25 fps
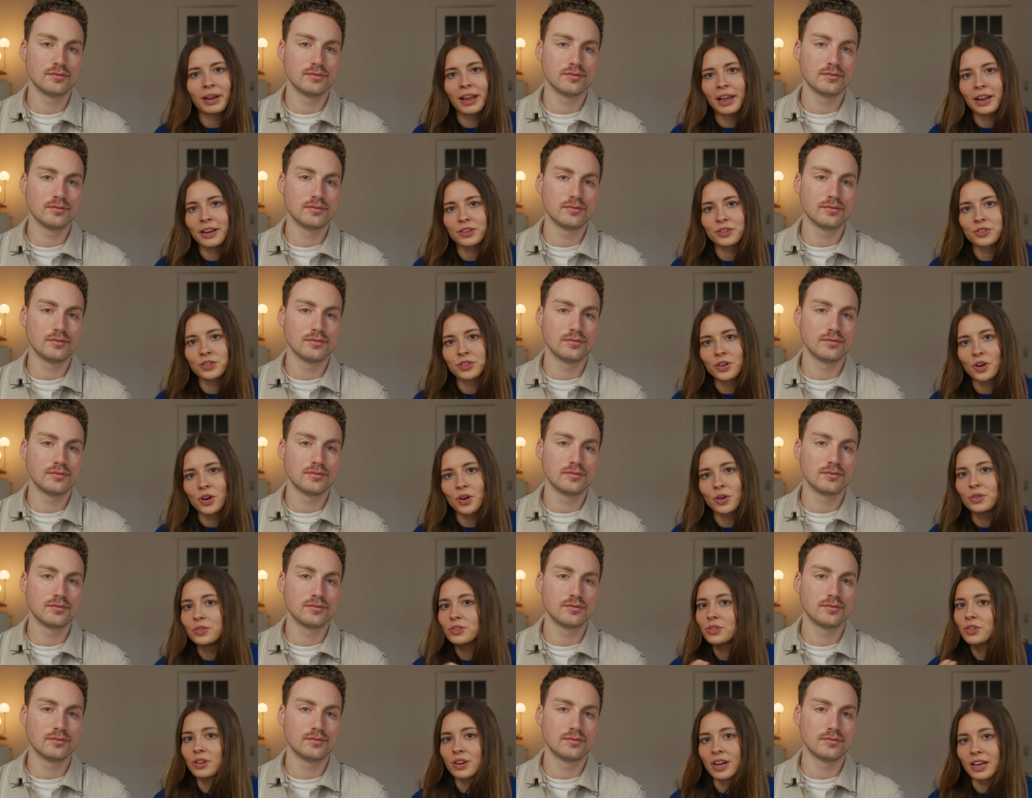Speaker 1: planning to go
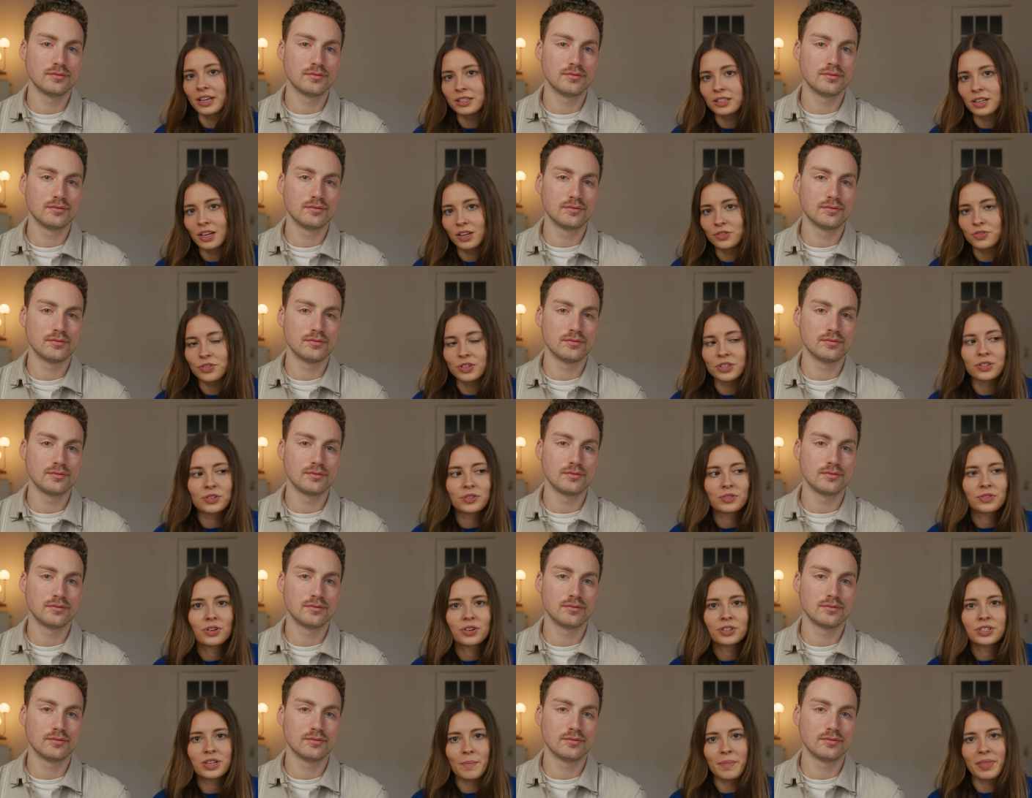to the next country soon
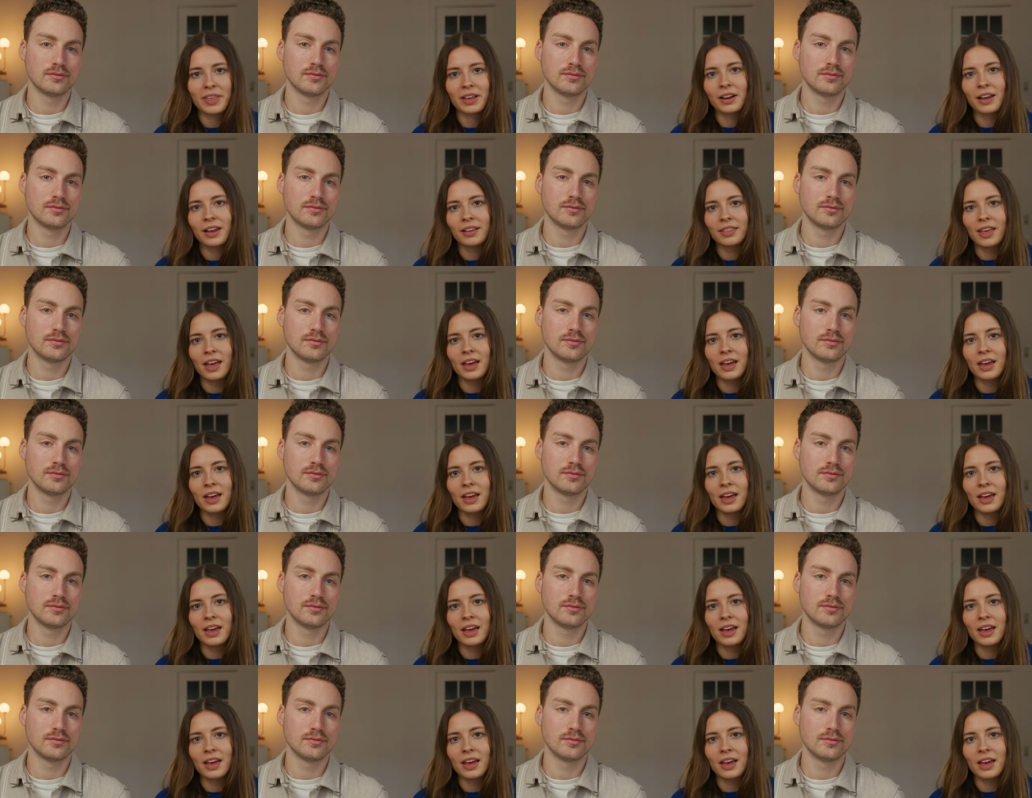or something like